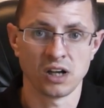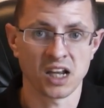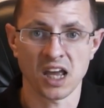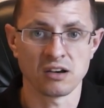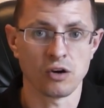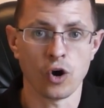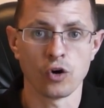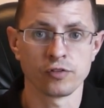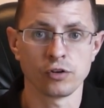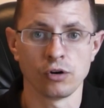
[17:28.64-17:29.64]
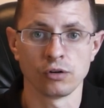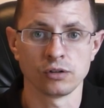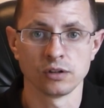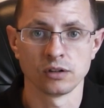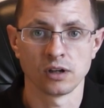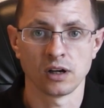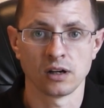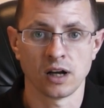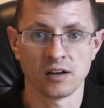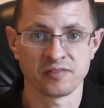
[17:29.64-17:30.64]
again, overall,
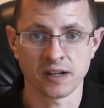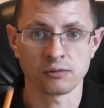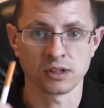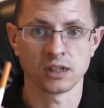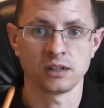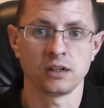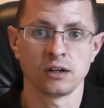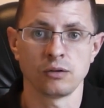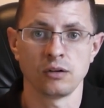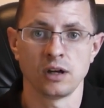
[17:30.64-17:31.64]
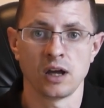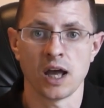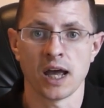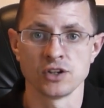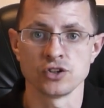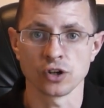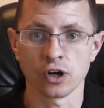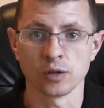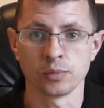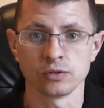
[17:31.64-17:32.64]
I found it, you know,
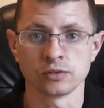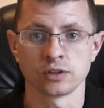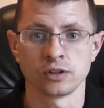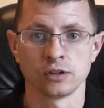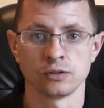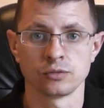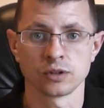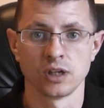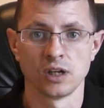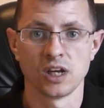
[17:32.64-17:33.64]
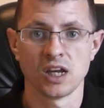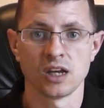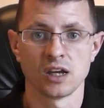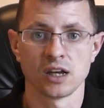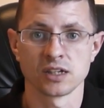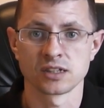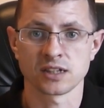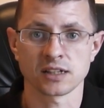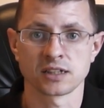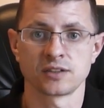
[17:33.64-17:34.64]
enjoyable to use,
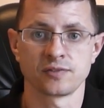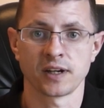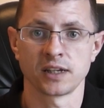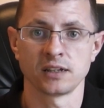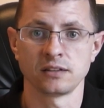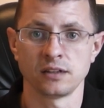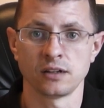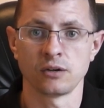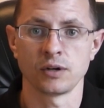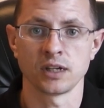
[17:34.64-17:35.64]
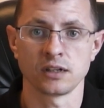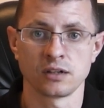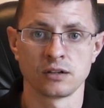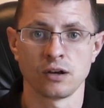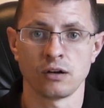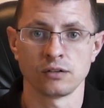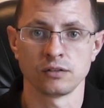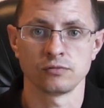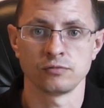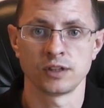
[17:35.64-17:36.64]
satisfying, you know, it got
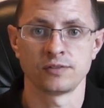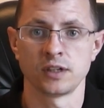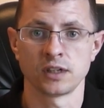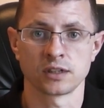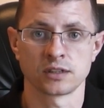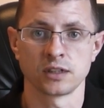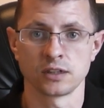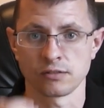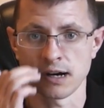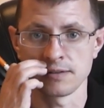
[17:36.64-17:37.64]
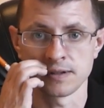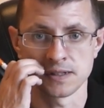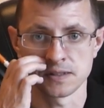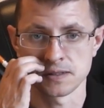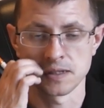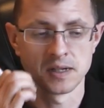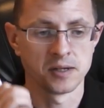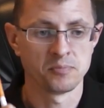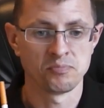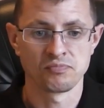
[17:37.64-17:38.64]
rid of the nicotine cravings,
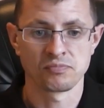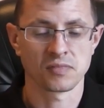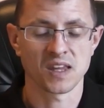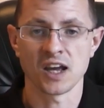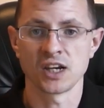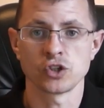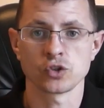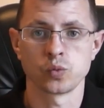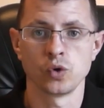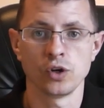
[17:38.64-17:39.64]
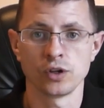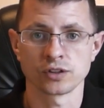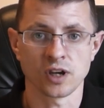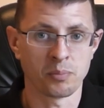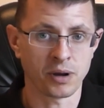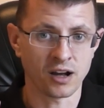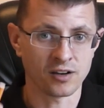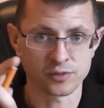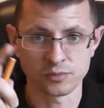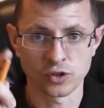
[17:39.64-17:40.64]
and it just worked.
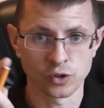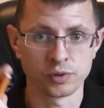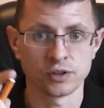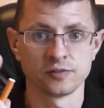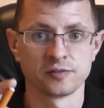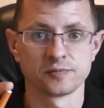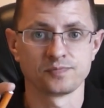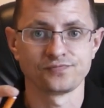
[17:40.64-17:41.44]
Apart from the couple of